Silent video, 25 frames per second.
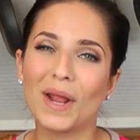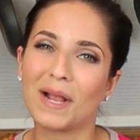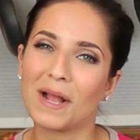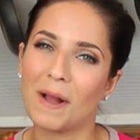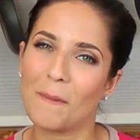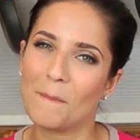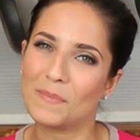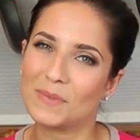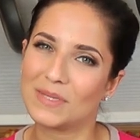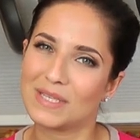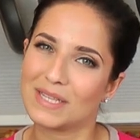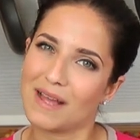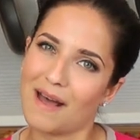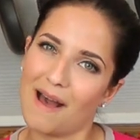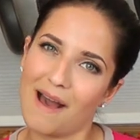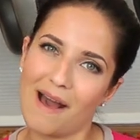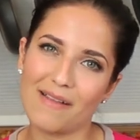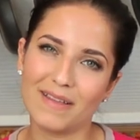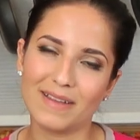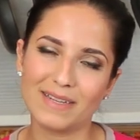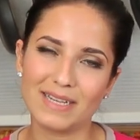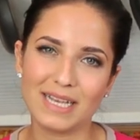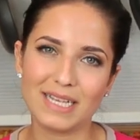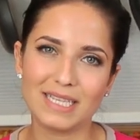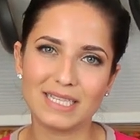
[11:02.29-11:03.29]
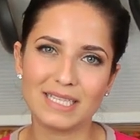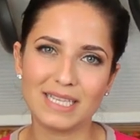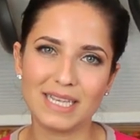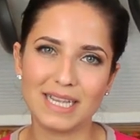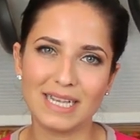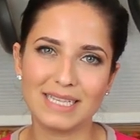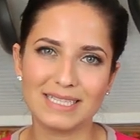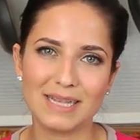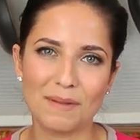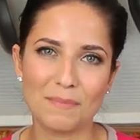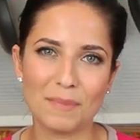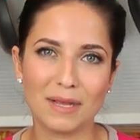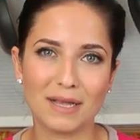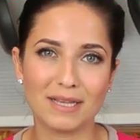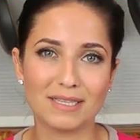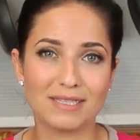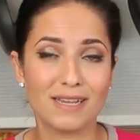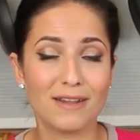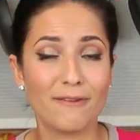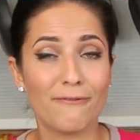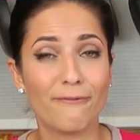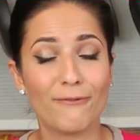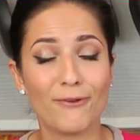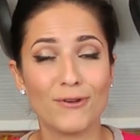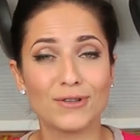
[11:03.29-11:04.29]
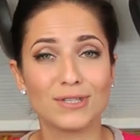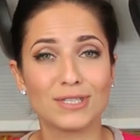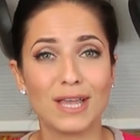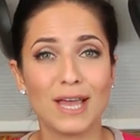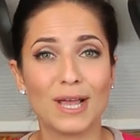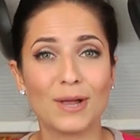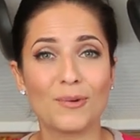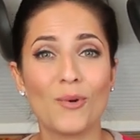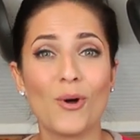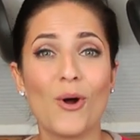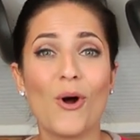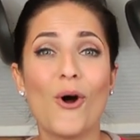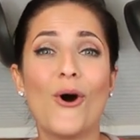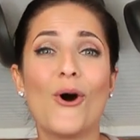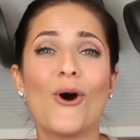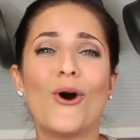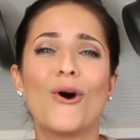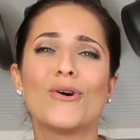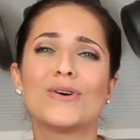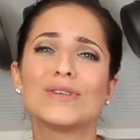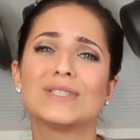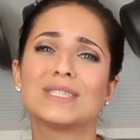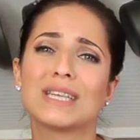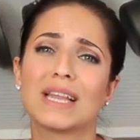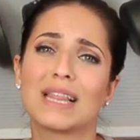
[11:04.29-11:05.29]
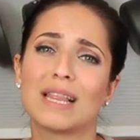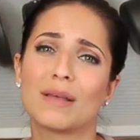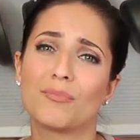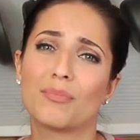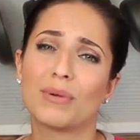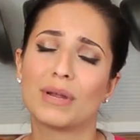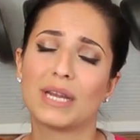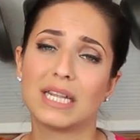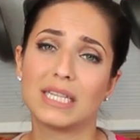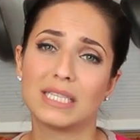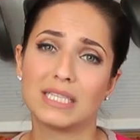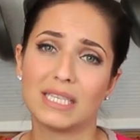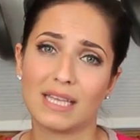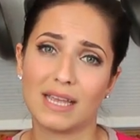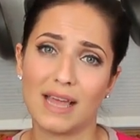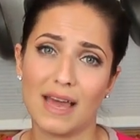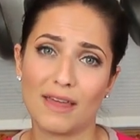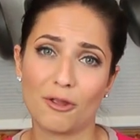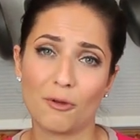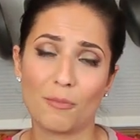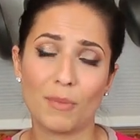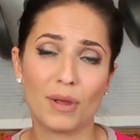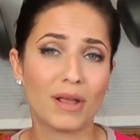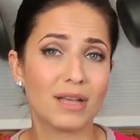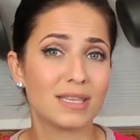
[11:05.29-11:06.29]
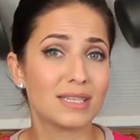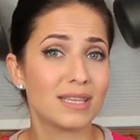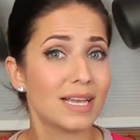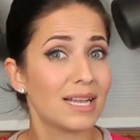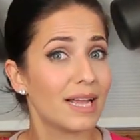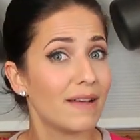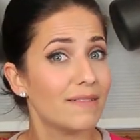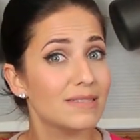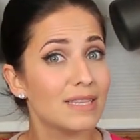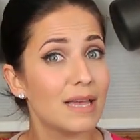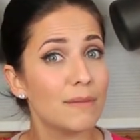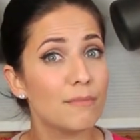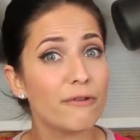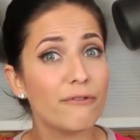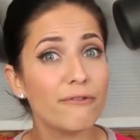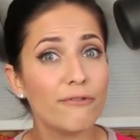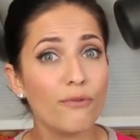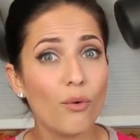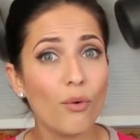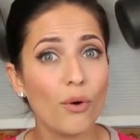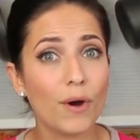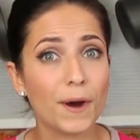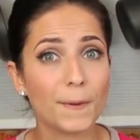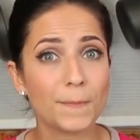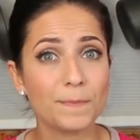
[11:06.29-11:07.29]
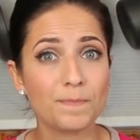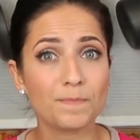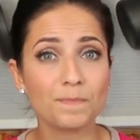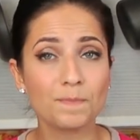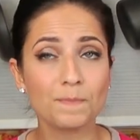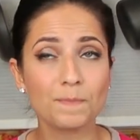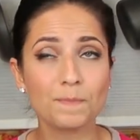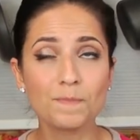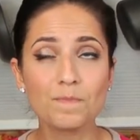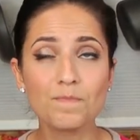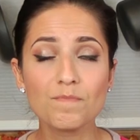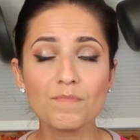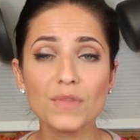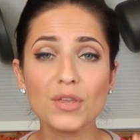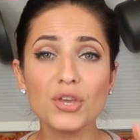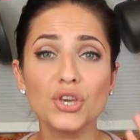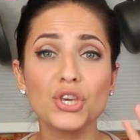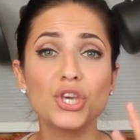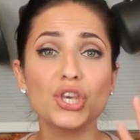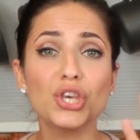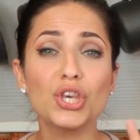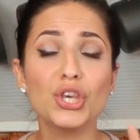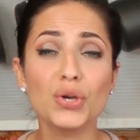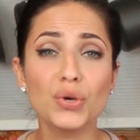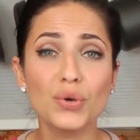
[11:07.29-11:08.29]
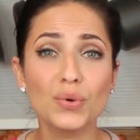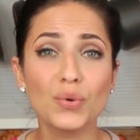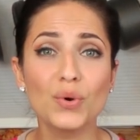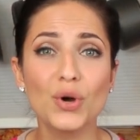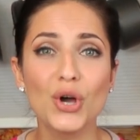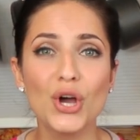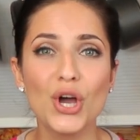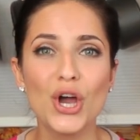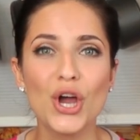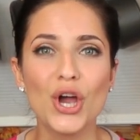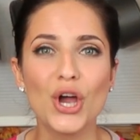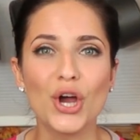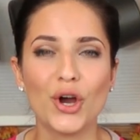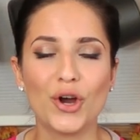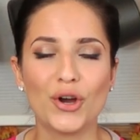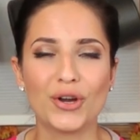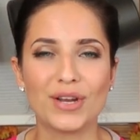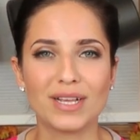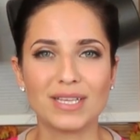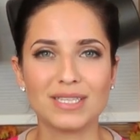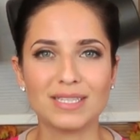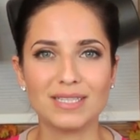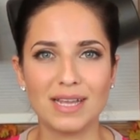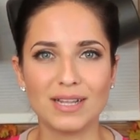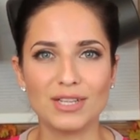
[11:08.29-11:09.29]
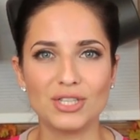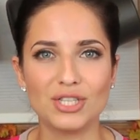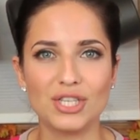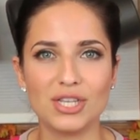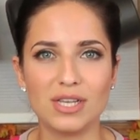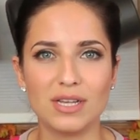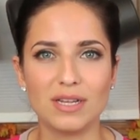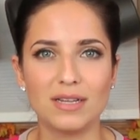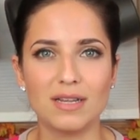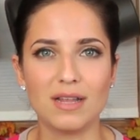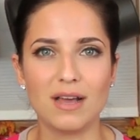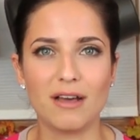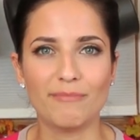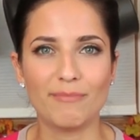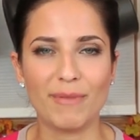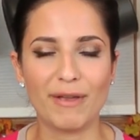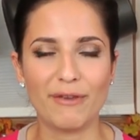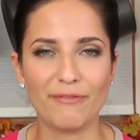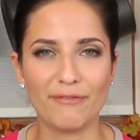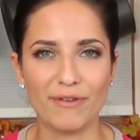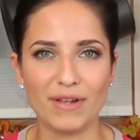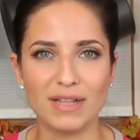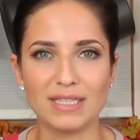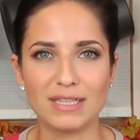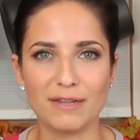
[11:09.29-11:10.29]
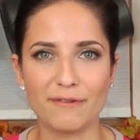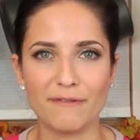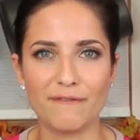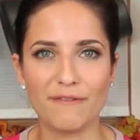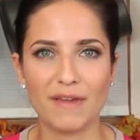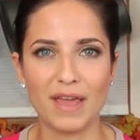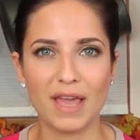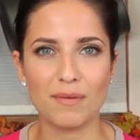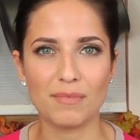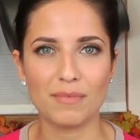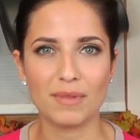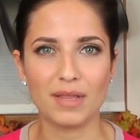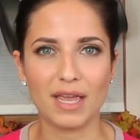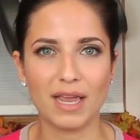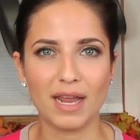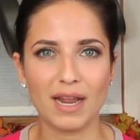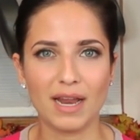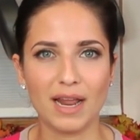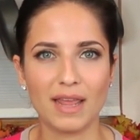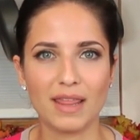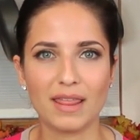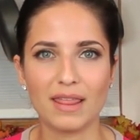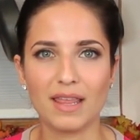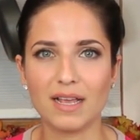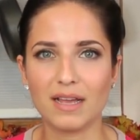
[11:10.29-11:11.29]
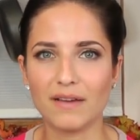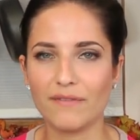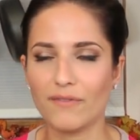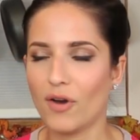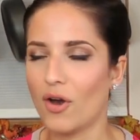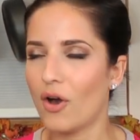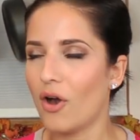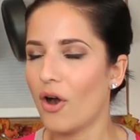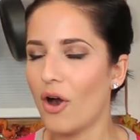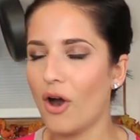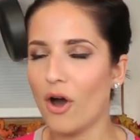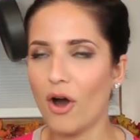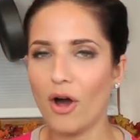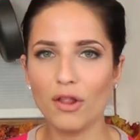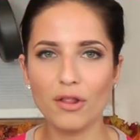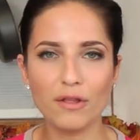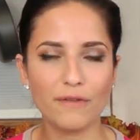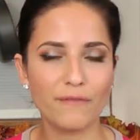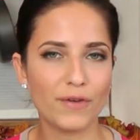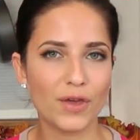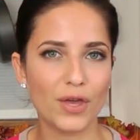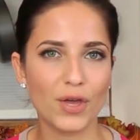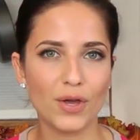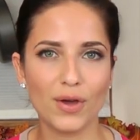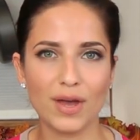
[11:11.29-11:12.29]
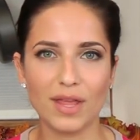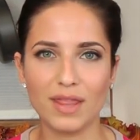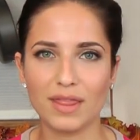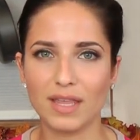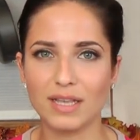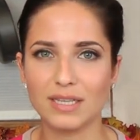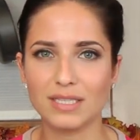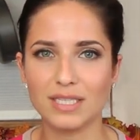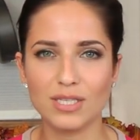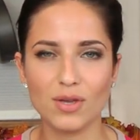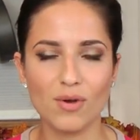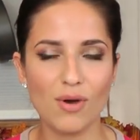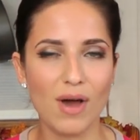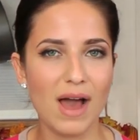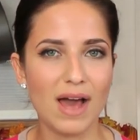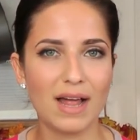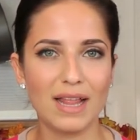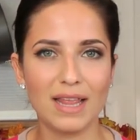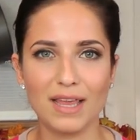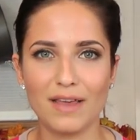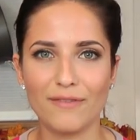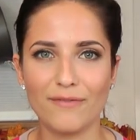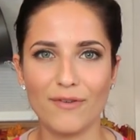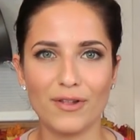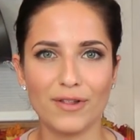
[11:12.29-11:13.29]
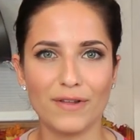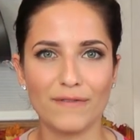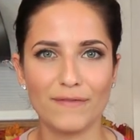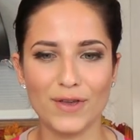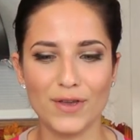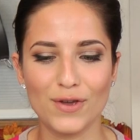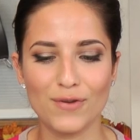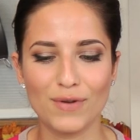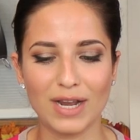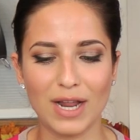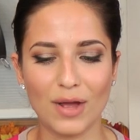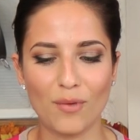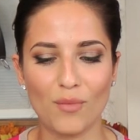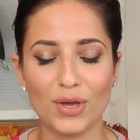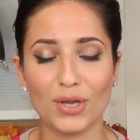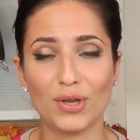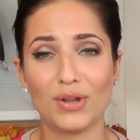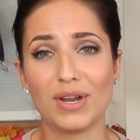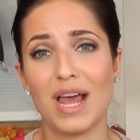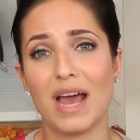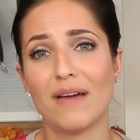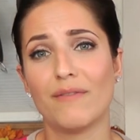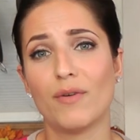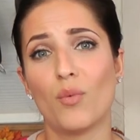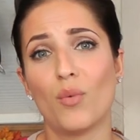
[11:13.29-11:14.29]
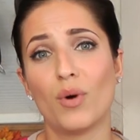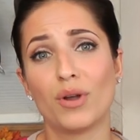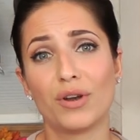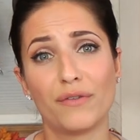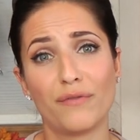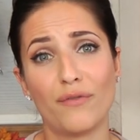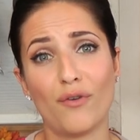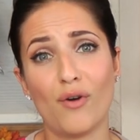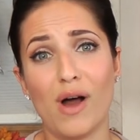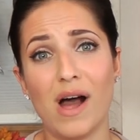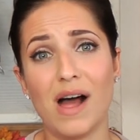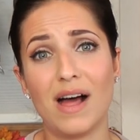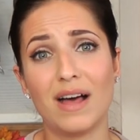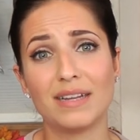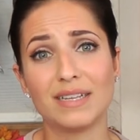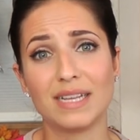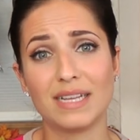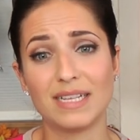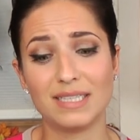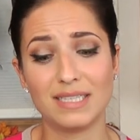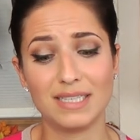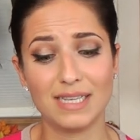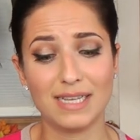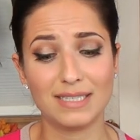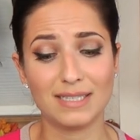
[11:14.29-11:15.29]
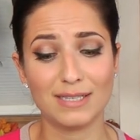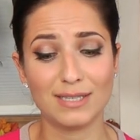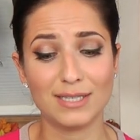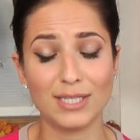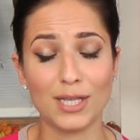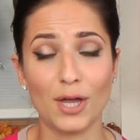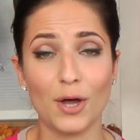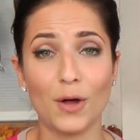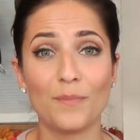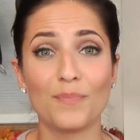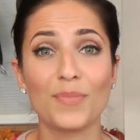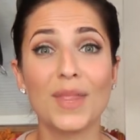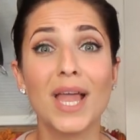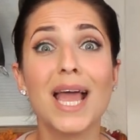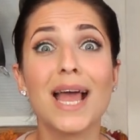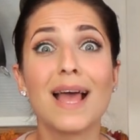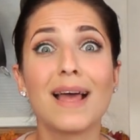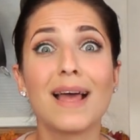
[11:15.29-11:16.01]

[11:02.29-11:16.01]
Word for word: when it comes to the holiday season, because then it feels like we're all celebrating together, because like I've said before, you are an extension of my friends and family, and I think of all of you. I think so highly of all of you, and I want you to have a wonderful holiday season. So